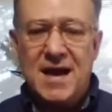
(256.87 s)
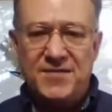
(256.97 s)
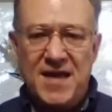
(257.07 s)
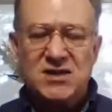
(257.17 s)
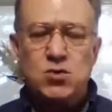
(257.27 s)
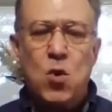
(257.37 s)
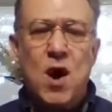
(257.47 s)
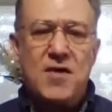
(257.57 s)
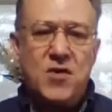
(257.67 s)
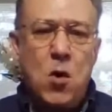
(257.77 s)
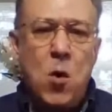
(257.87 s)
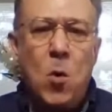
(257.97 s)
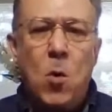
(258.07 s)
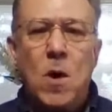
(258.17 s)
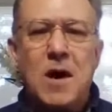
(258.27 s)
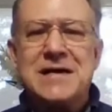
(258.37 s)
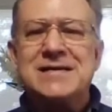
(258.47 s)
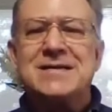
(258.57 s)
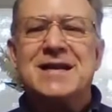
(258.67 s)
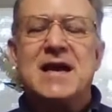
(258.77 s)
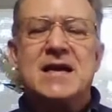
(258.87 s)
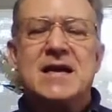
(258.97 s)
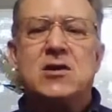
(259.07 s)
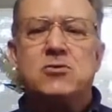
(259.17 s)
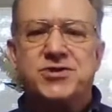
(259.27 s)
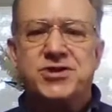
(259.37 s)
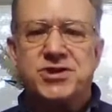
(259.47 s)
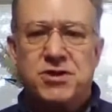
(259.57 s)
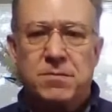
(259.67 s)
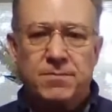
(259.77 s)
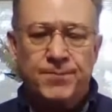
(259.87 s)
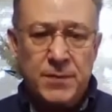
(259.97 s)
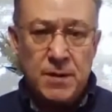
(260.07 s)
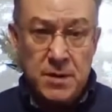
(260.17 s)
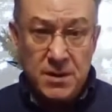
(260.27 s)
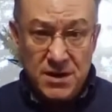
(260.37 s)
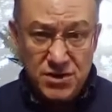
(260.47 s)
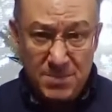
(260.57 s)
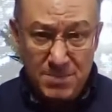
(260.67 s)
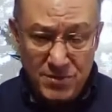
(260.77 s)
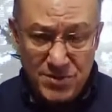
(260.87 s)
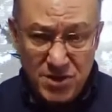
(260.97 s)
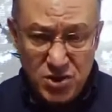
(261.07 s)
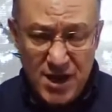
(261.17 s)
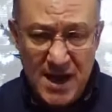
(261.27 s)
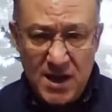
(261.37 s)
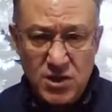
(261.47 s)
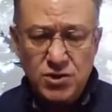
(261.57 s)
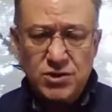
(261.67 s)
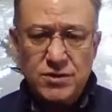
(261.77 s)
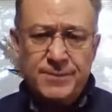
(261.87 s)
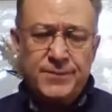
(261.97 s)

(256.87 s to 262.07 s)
and that's why the whole online ecosystem is about to change.